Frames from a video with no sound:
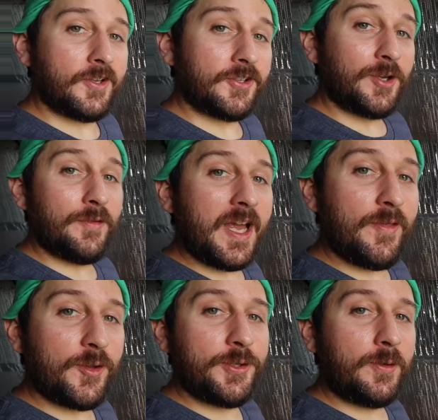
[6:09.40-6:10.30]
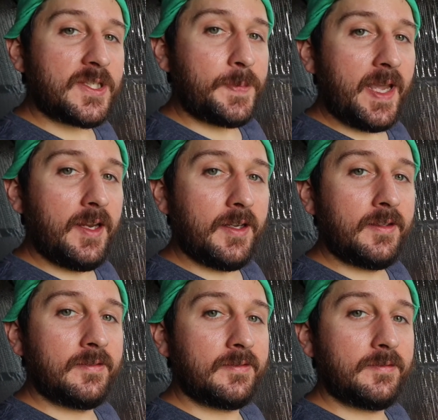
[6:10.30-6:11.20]
So I've got the doors painted
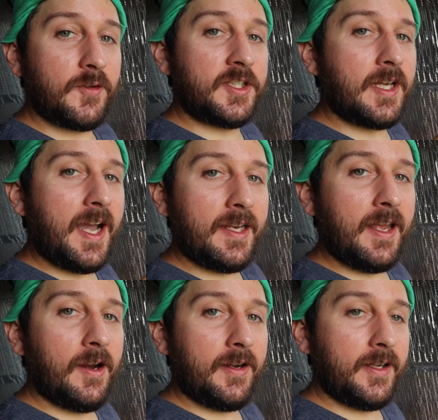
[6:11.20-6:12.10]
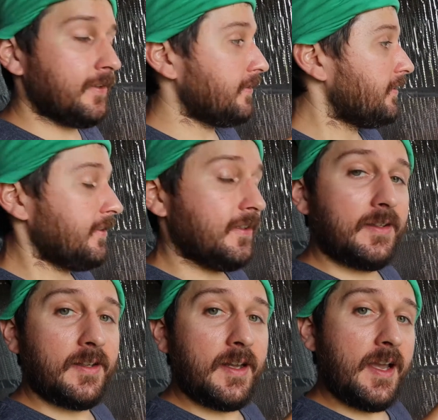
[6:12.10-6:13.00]
for the dining area
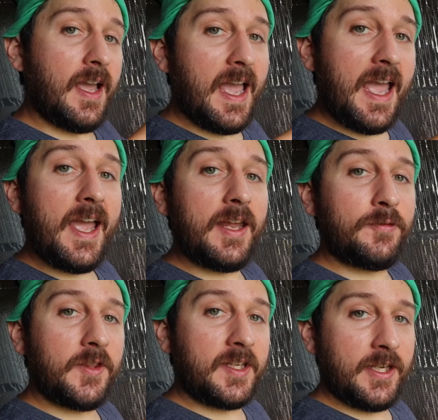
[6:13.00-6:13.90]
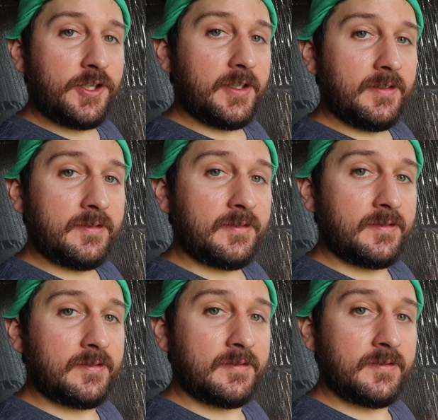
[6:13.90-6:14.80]
and for the kitchen.
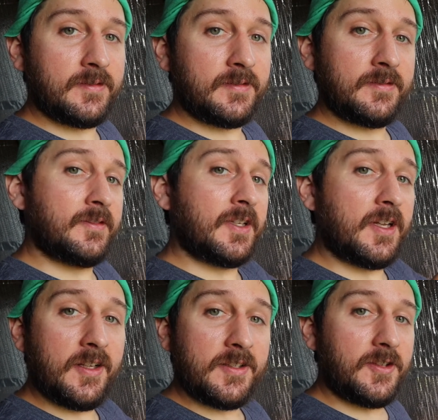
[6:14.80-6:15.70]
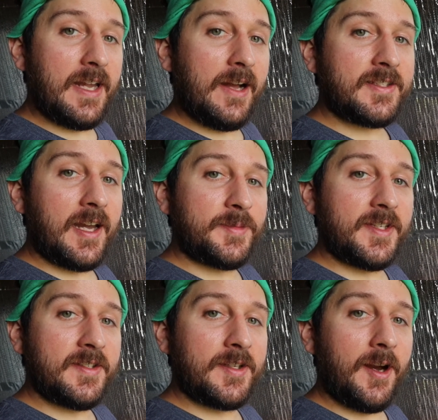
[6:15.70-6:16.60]
So now it's time to
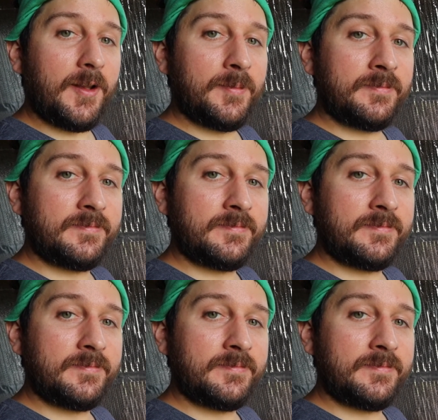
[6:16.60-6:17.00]
install them.